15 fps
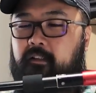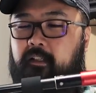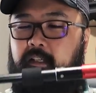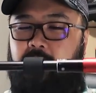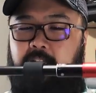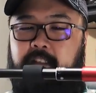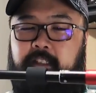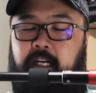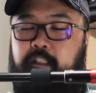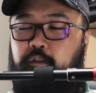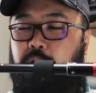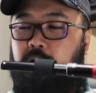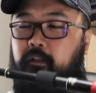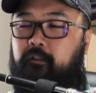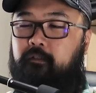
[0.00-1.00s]
it's
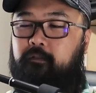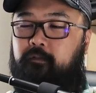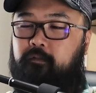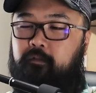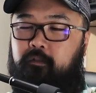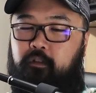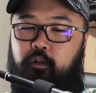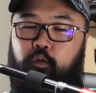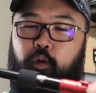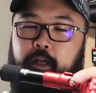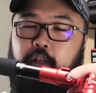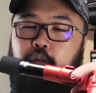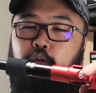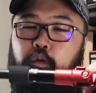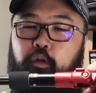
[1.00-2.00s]
actually
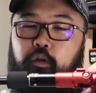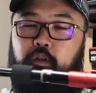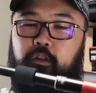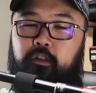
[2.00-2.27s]
quite cool.